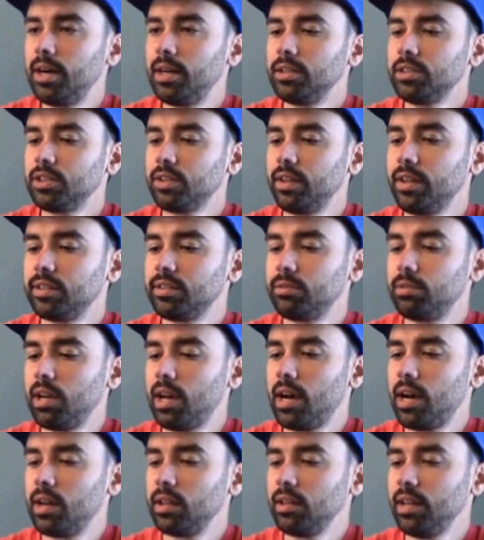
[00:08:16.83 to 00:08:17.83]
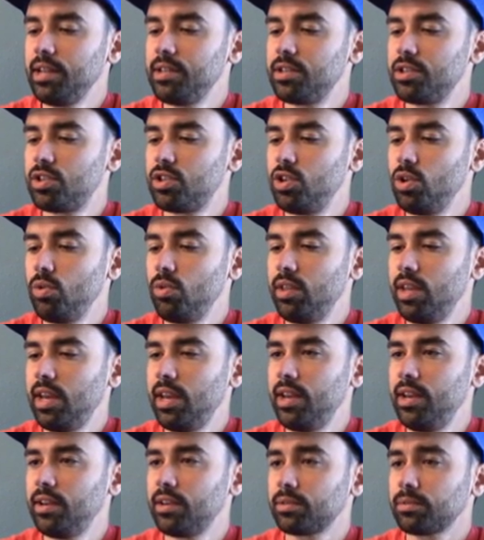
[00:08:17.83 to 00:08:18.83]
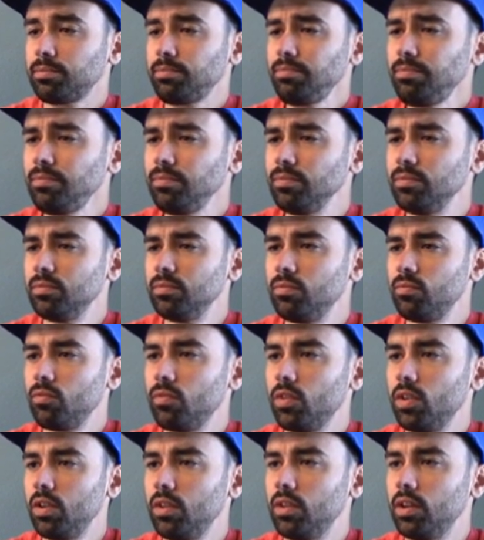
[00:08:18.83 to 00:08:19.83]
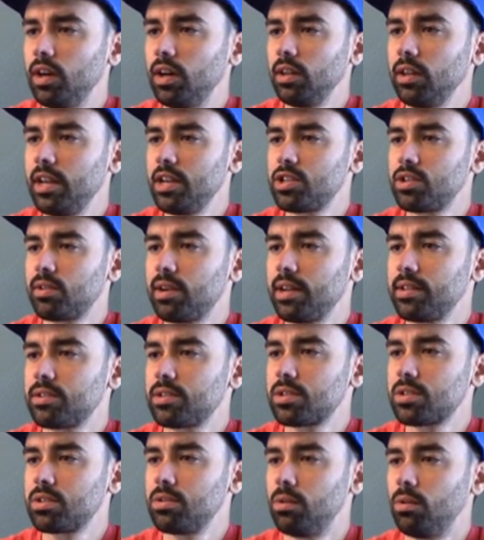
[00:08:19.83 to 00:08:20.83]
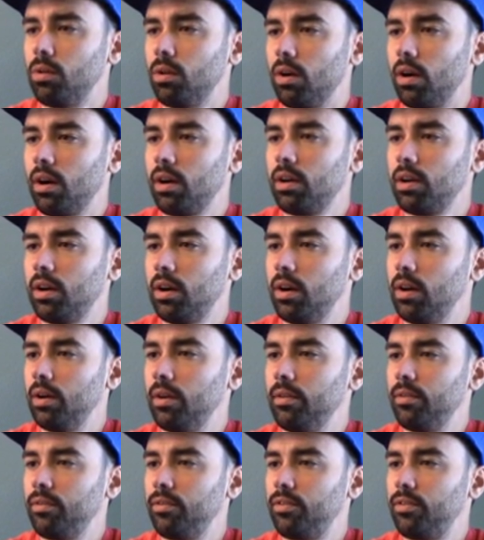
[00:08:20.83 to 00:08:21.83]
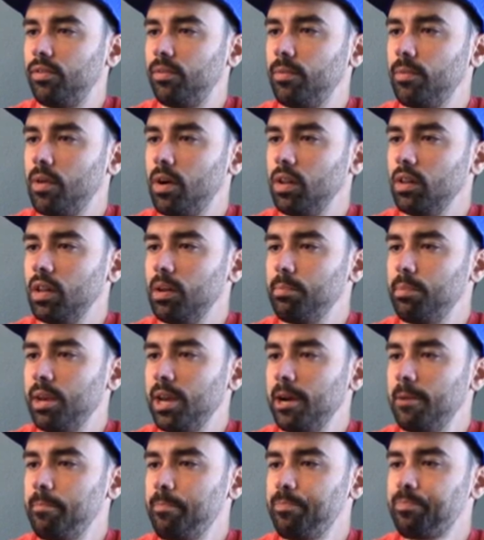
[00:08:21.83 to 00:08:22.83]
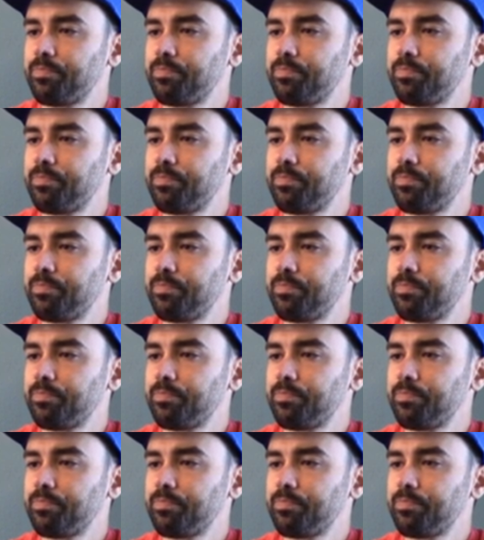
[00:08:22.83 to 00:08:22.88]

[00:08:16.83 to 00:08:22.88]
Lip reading: So this leads us to the LaserRot score of Olympia.